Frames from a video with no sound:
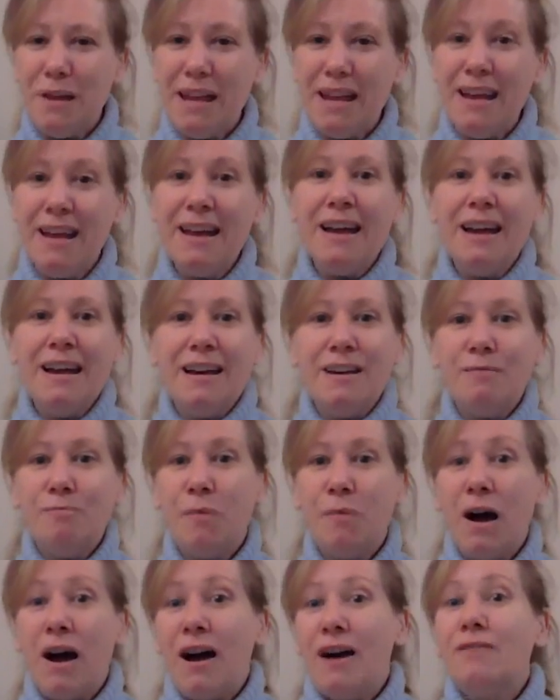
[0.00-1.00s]
be
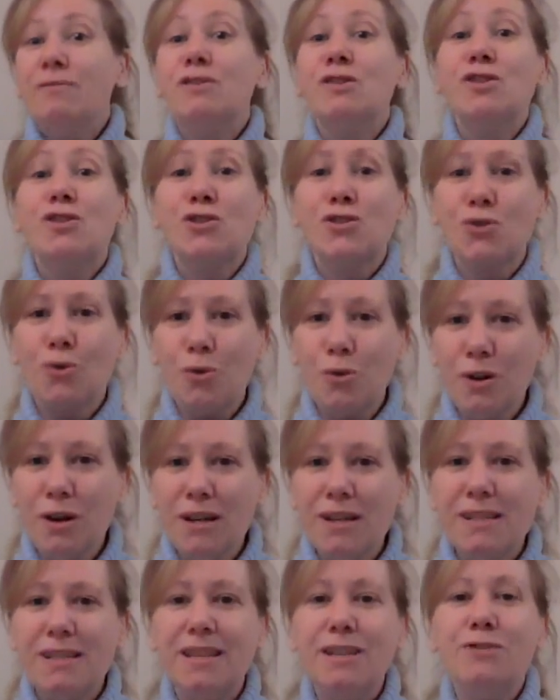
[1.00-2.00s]

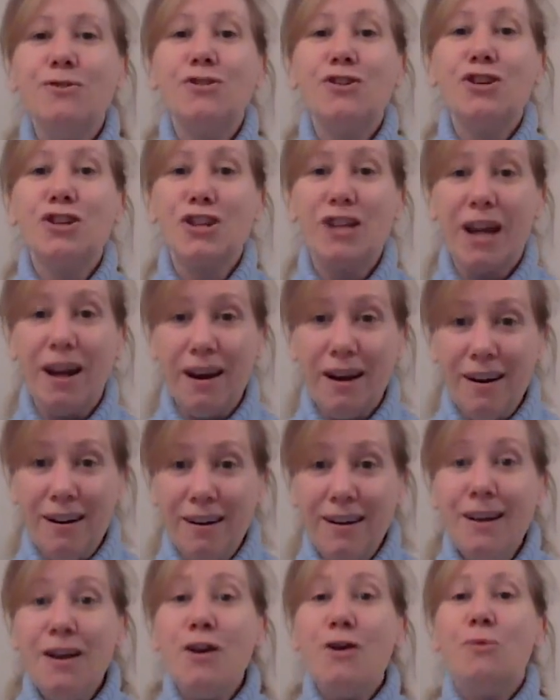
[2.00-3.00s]
stories that you
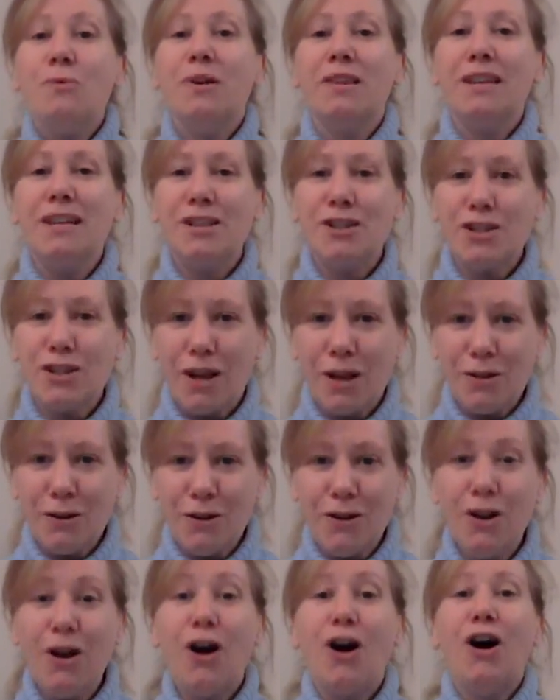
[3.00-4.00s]
share with each
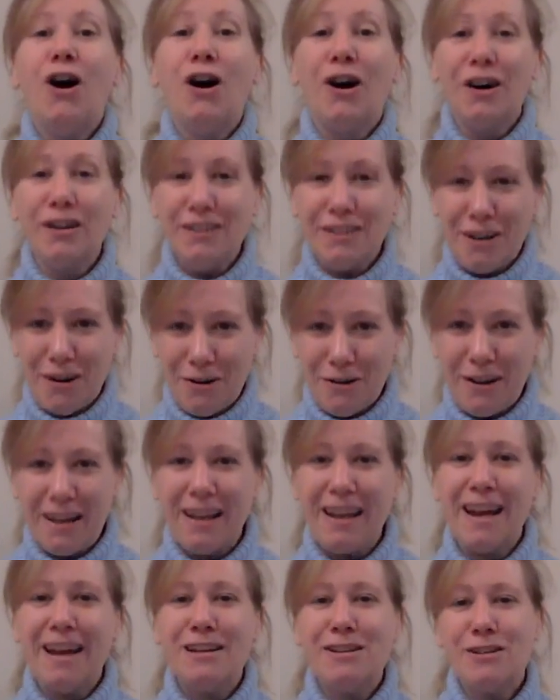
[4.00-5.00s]
other
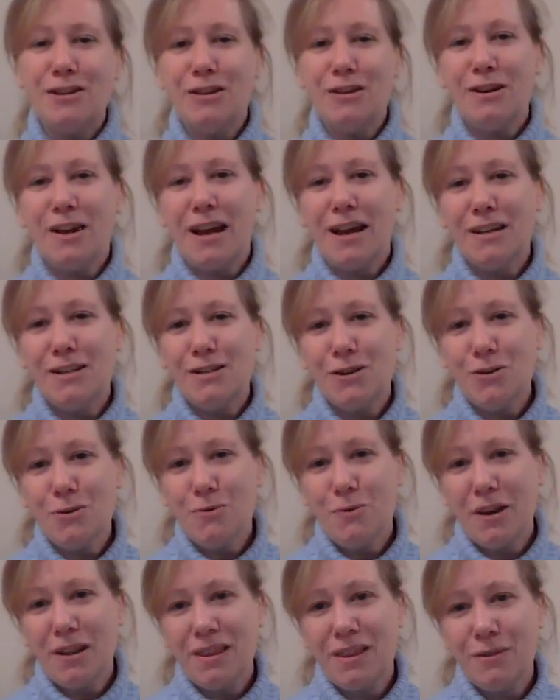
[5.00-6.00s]
ongoing as you're
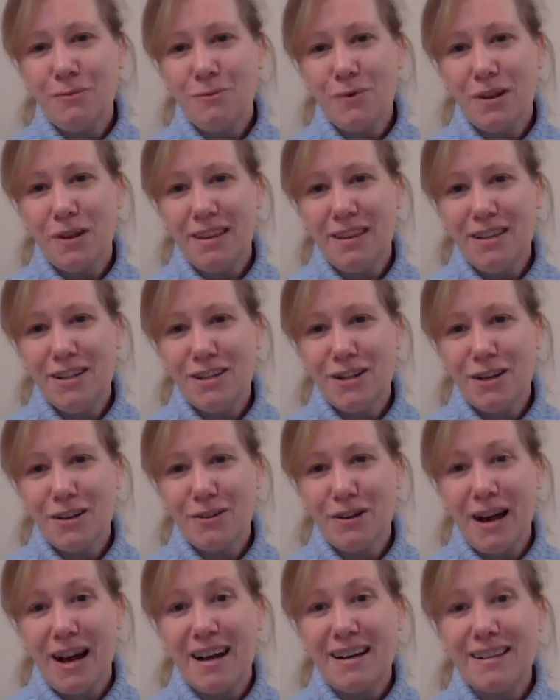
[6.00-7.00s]
with each
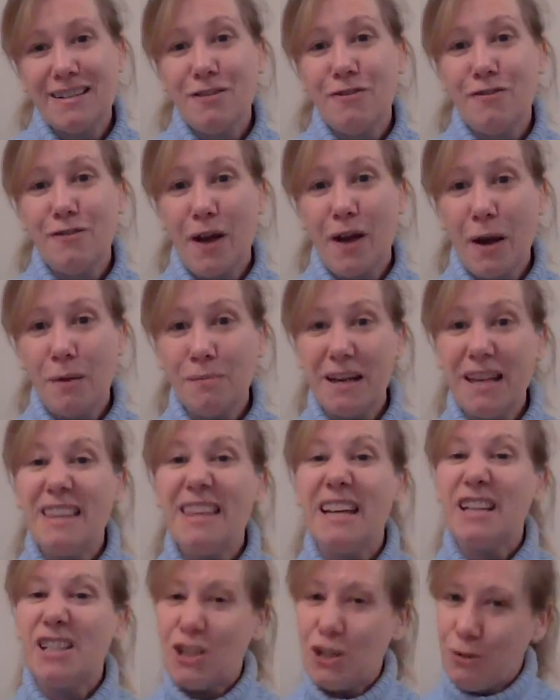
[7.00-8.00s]
other as a family,
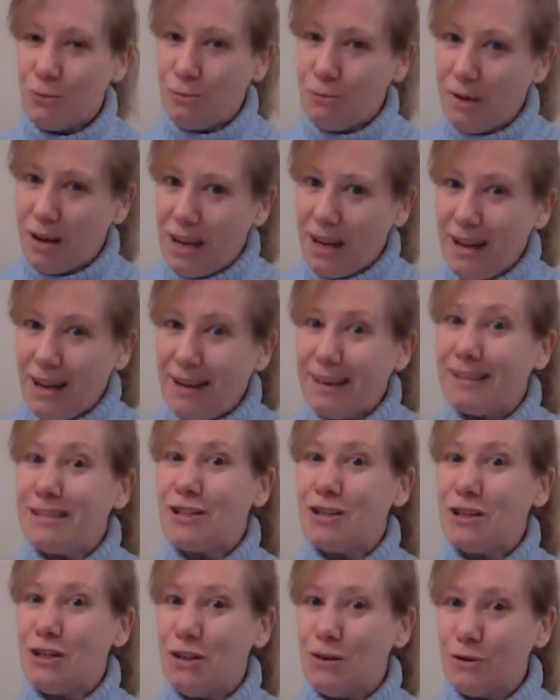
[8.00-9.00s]
that's unique
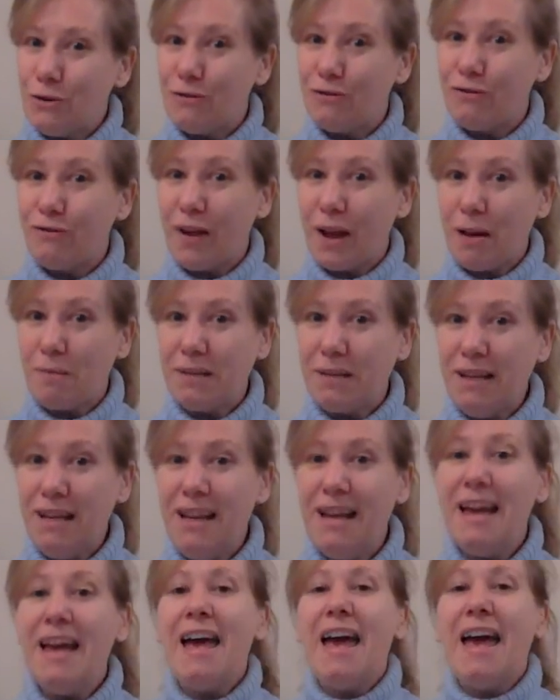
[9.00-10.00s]
to your family
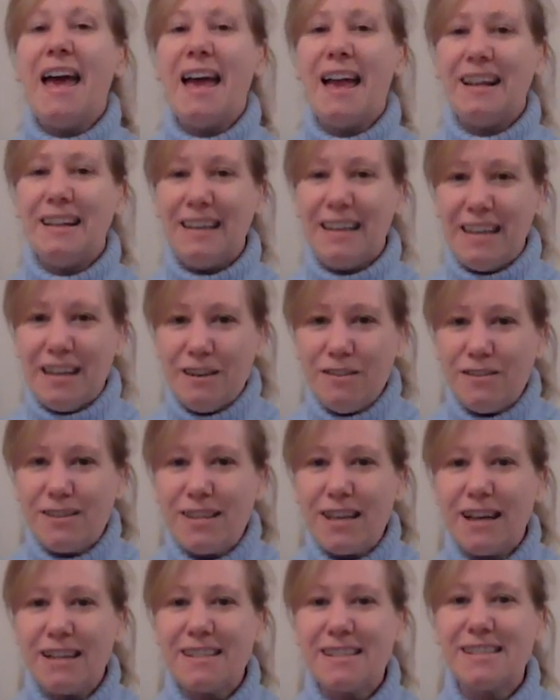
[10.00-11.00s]
and gives
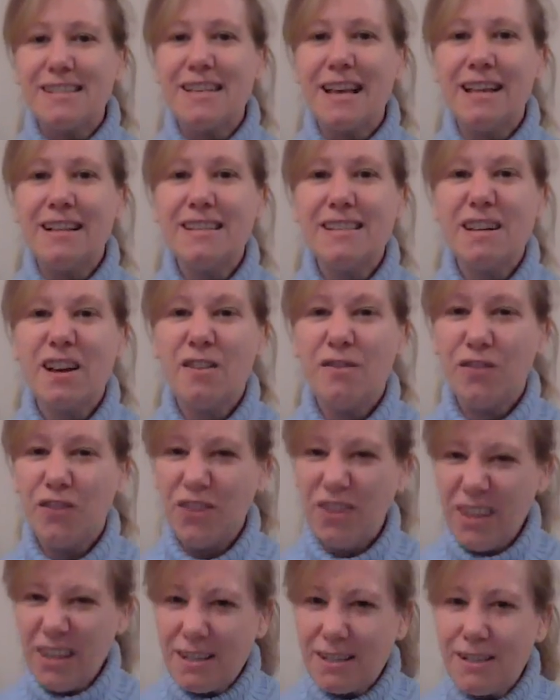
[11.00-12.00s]
that sense of
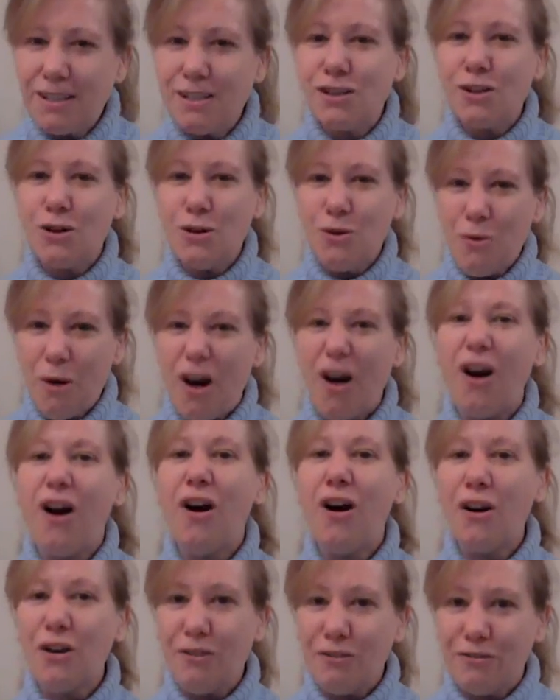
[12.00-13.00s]
this is who
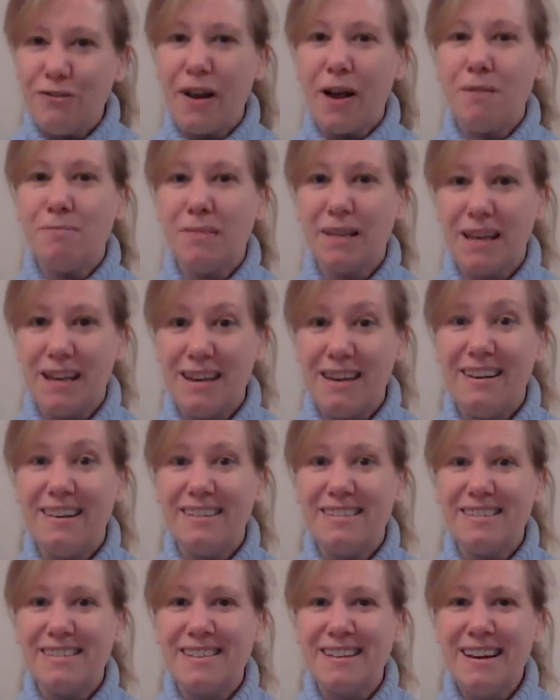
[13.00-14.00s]
our family
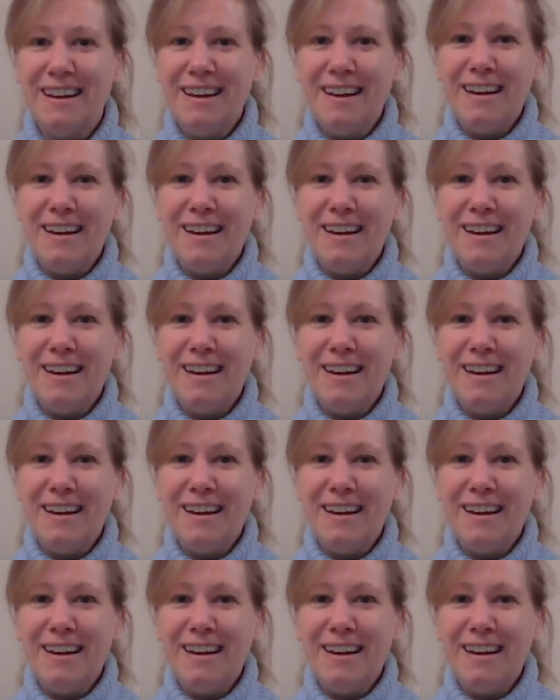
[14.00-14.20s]
is.